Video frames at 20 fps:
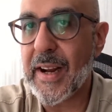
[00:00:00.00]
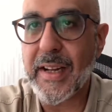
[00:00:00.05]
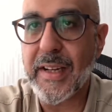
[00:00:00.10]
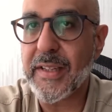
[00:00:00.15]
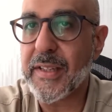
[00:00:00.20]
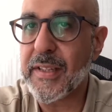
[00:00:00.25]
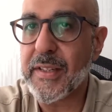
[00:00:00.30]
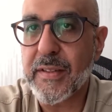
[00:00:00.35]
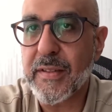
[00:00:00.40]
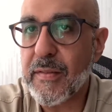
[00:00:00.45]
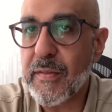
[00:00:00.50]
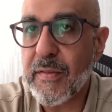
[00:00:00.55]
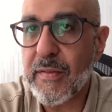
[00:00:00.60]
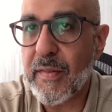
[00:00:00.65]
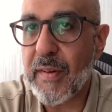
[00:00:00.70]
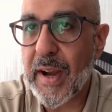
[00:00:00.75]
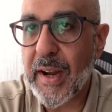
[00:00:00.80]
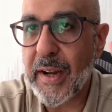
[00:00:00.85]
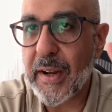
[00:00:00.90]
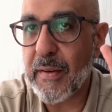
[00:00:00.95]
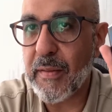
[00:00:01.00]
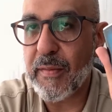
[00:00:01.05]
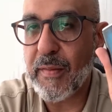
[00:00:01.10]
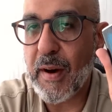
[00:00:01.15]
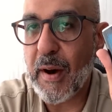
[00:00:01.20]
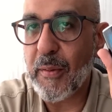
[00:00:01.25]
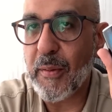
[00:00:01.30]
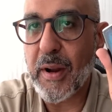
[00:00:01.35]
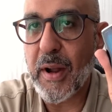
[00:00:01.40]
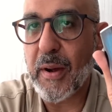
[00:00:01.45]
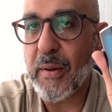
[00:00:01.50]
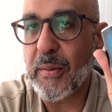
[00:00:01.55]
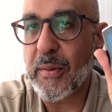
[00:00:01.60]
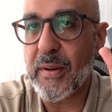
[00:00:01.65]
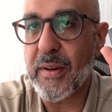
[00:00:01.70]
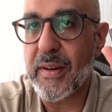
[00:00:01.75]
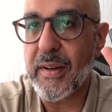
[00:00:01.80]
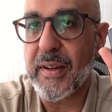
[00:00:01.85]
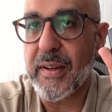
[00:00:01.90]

I just find found out.